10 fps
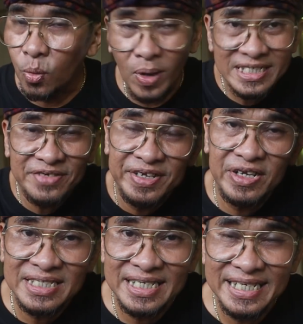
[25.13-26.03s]
watch the video
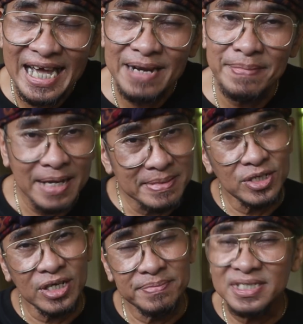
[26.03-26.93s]
until the end. My name is
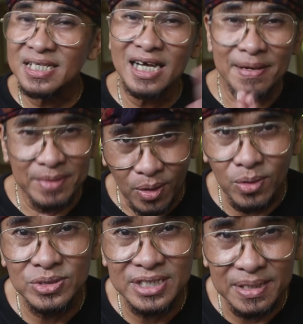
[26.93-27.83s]
Soki Misa. I'm the host in